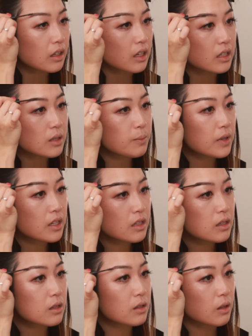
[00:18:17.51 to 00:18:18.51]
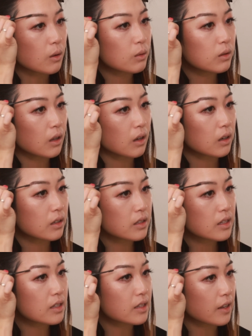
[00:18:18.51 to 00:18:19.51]
It's been so long
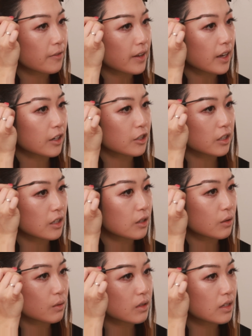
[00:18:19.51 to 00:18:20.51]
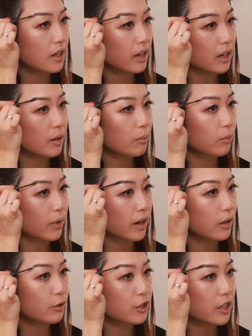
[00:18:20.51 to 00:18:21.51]
since I've actually used a
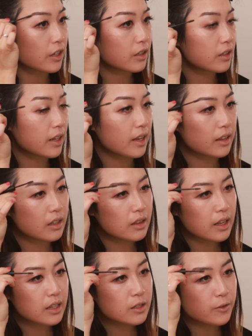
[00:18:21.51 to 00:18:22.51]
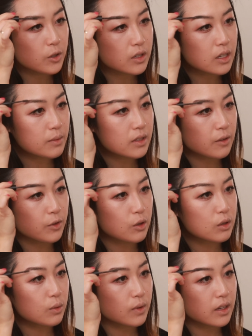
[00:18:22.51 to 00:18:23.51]
brow gel, and the last few times I've
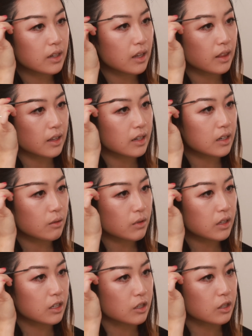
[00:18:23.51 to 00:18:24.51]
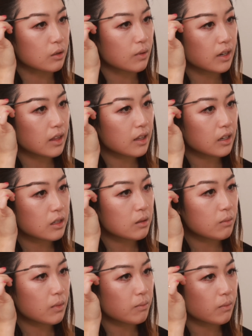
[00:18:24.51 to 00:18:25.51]
used one, they didn't really do anything
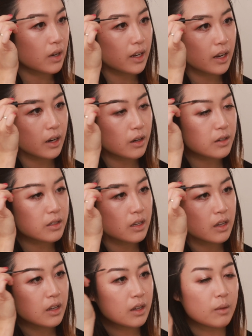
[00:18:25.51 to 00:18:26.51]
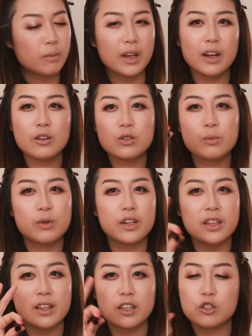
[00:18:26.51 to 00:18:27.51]
to my hairs. My hairs are
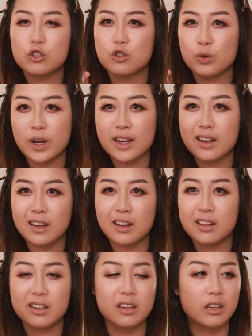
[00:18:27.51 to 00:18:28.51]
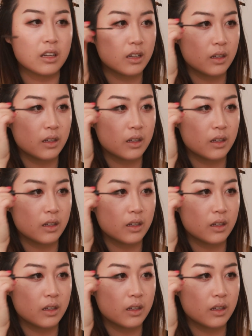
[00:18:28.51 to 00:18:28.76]
pretty like straight and,